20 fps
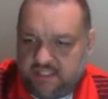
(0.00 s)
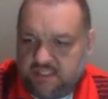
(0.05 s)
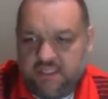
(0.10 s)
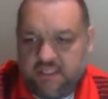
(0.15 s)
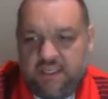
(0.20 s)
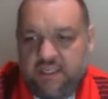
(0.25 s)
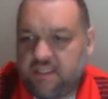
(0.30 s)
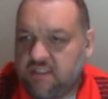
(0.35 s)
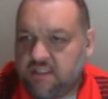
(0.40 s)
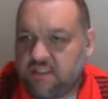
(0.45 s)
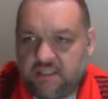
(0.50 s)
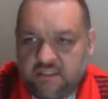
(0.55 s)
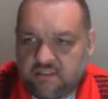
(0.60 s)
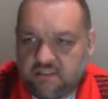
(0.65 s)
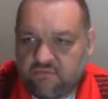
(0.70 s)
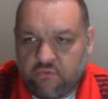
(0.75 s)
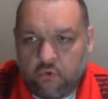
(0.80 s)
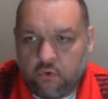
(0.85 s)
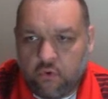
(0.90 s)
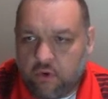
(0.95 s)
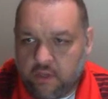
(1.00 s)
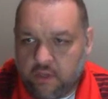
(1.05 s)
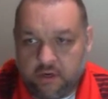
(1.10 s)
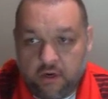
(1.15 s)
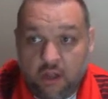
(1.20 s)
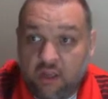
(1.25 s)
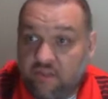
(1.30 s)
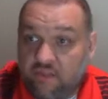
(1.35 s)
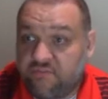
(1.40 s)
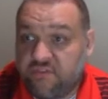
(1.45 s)
his floor on
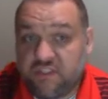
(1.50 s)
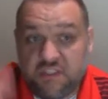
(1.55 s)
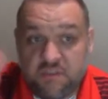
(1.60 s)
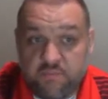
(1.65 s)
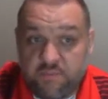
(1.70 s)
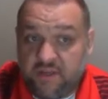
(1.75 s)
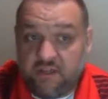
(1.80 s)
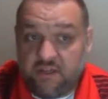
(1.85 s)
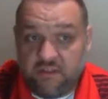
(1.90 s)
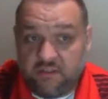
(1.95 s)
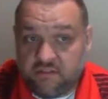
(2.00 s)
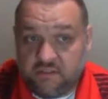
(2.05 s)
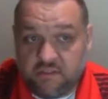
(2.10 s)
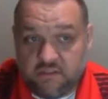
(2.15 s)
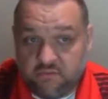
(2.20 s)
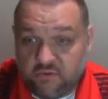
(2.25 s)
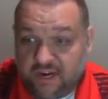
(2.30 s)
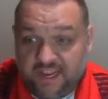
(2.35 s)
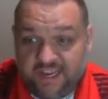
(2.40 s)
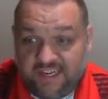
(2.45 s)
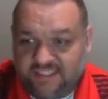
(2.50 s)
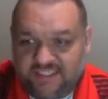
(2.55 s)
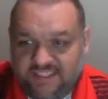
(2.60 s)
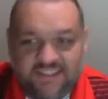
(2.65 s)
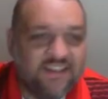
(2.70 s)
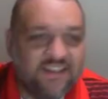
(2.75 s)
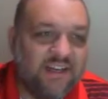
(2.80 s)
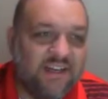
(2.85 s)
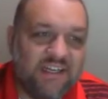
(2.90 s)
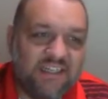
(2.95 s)
all of his spells, right?
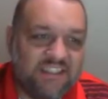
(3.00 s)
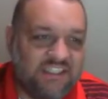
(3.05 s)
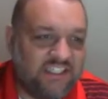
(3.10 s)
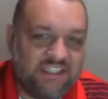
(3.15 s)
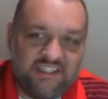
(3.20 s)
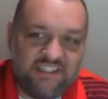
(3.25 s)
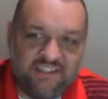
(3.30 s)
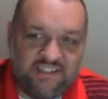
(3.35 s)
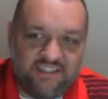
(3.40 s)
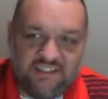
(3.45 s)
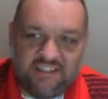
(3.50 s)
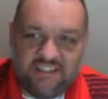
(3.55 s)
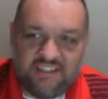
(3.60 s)
Mm-hmm. to